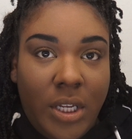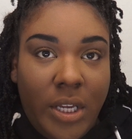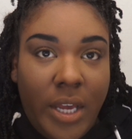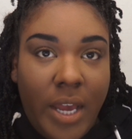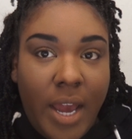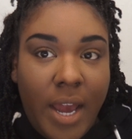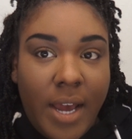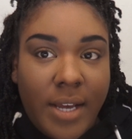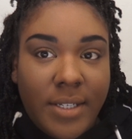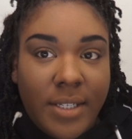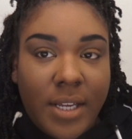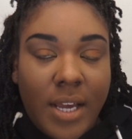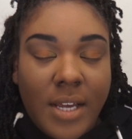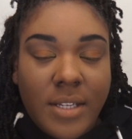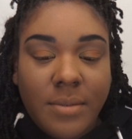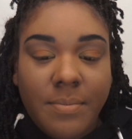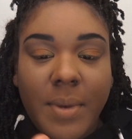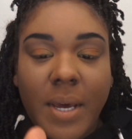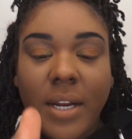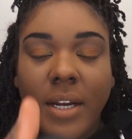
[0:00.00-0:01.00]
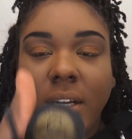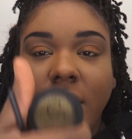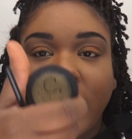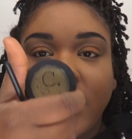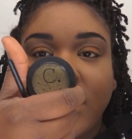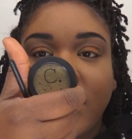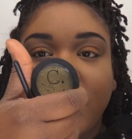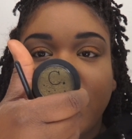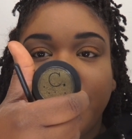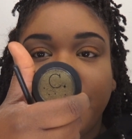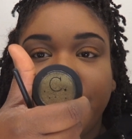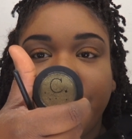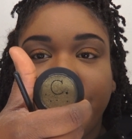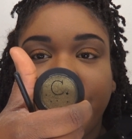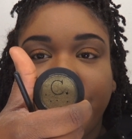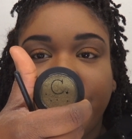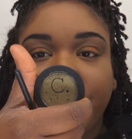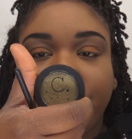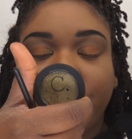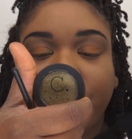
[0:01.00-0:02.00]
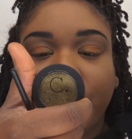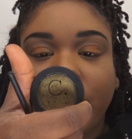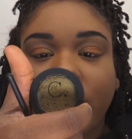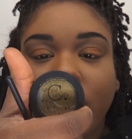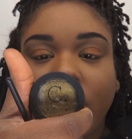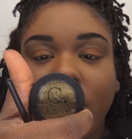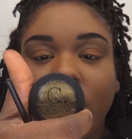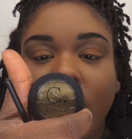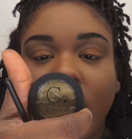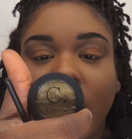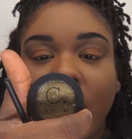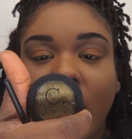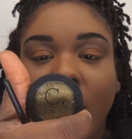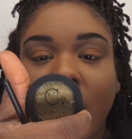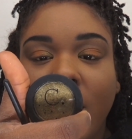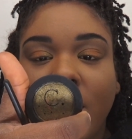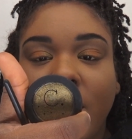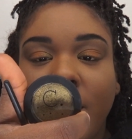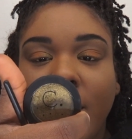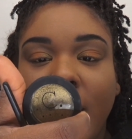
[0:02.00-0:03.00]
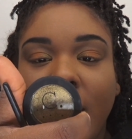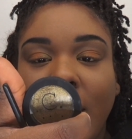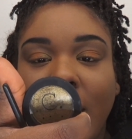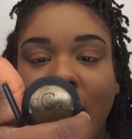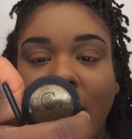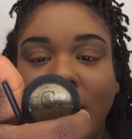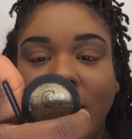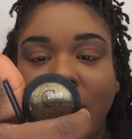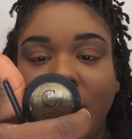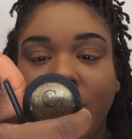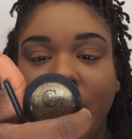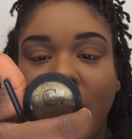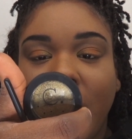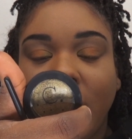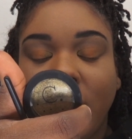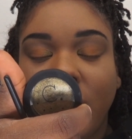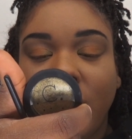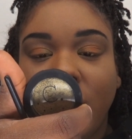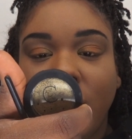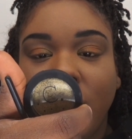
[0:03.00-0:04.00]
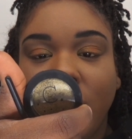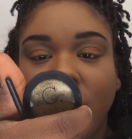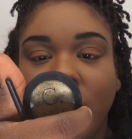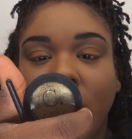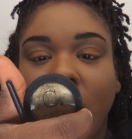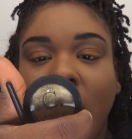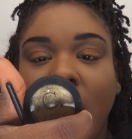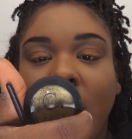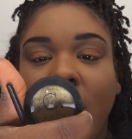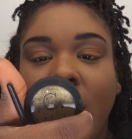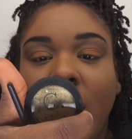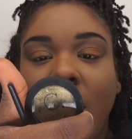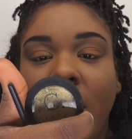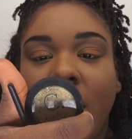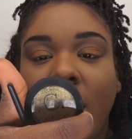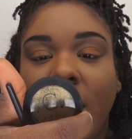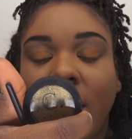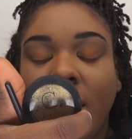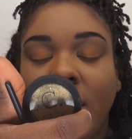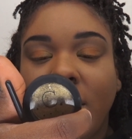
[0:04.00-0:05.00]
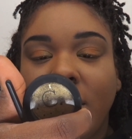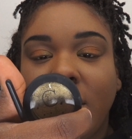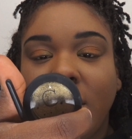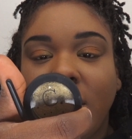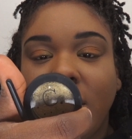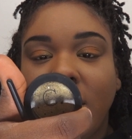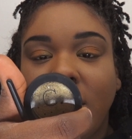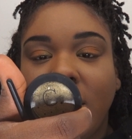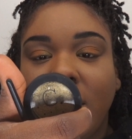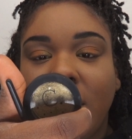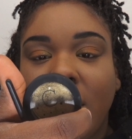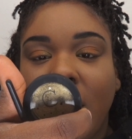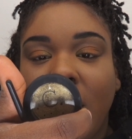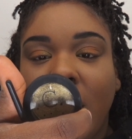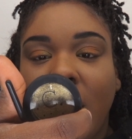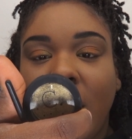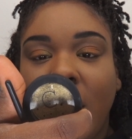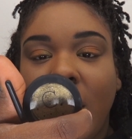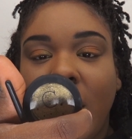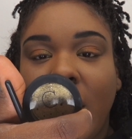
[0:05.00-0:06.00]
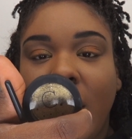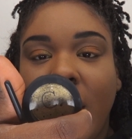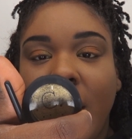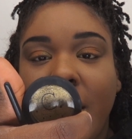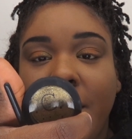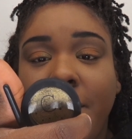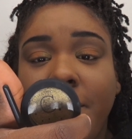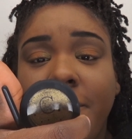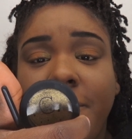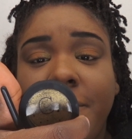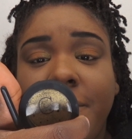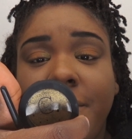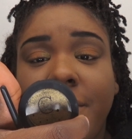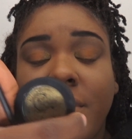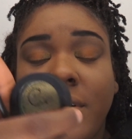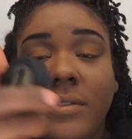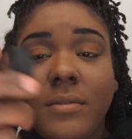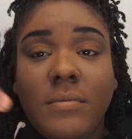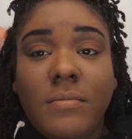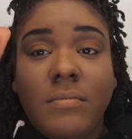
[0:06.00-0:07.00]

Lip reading: Cast Cosmetics. Came in my LASHYBOX too, and this is Nymph.